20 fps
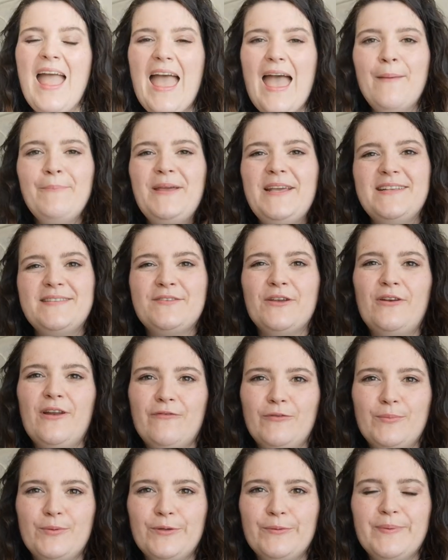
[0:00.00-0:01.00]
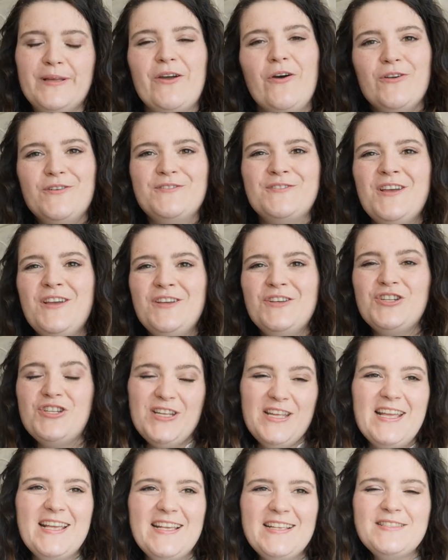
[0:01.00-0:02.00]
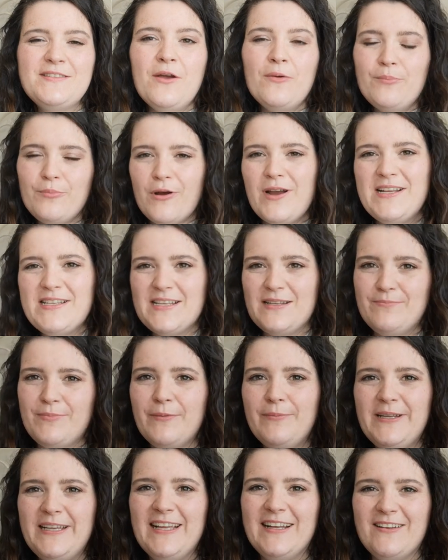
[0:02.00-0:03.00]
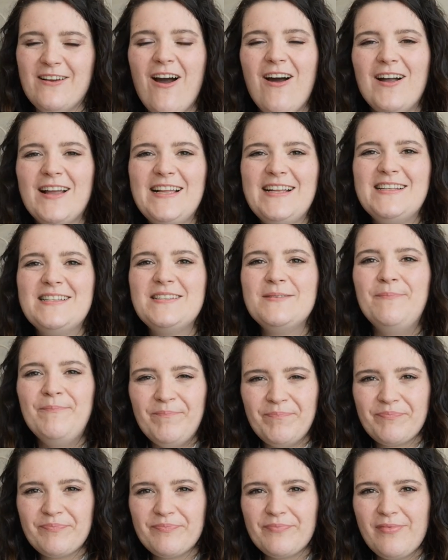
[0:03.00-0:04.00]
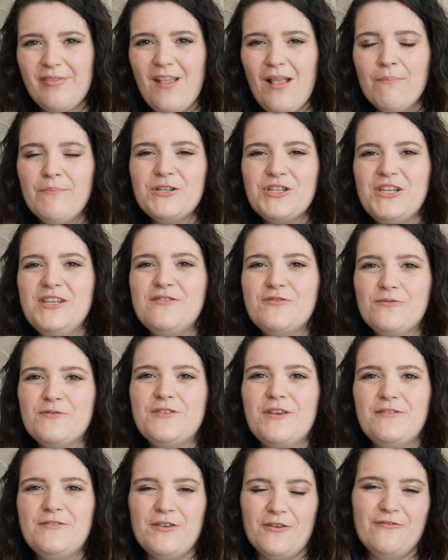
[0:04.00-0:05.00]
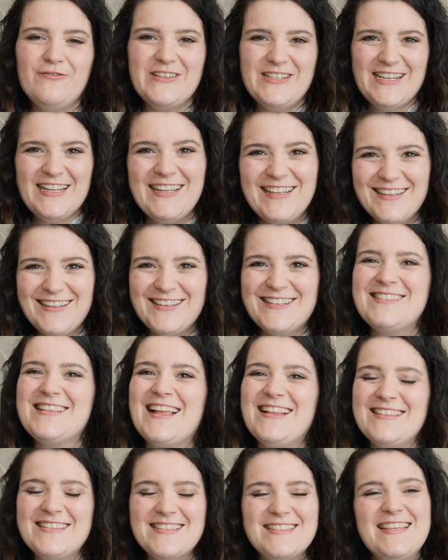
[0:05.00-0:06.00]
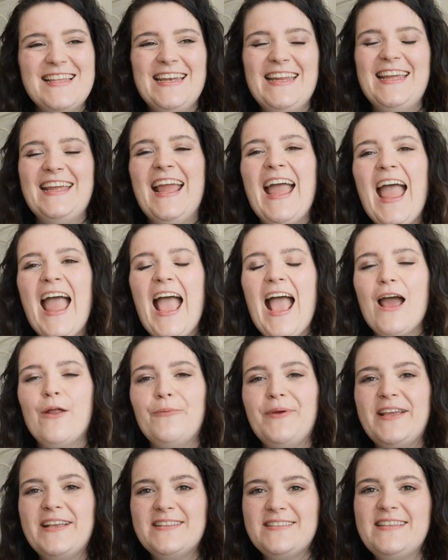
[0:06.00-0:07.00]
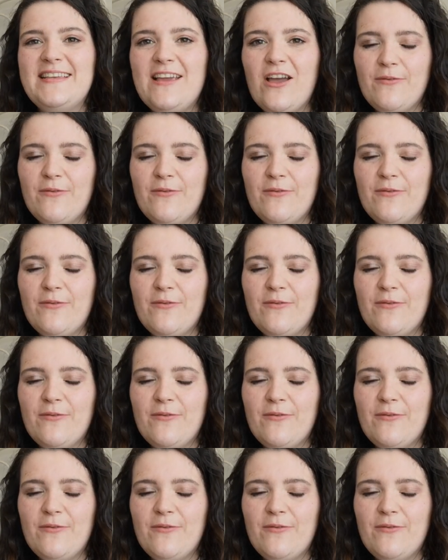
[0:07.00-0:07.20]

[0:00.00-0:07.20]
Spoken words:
Emma is so lovable because she is bright and bubbly and kind, but she is also so ridiculous and silly, and we can see